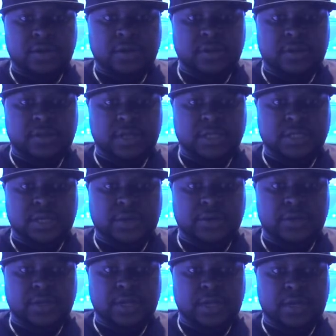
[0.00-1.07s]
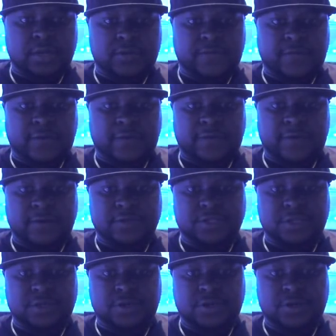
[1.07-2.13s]
And that's how you get it for a
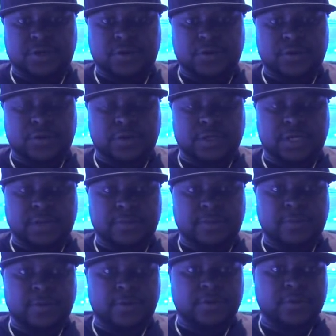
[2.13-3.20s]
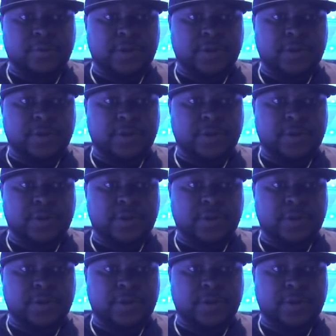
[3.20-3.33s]
voucher code or demo mode,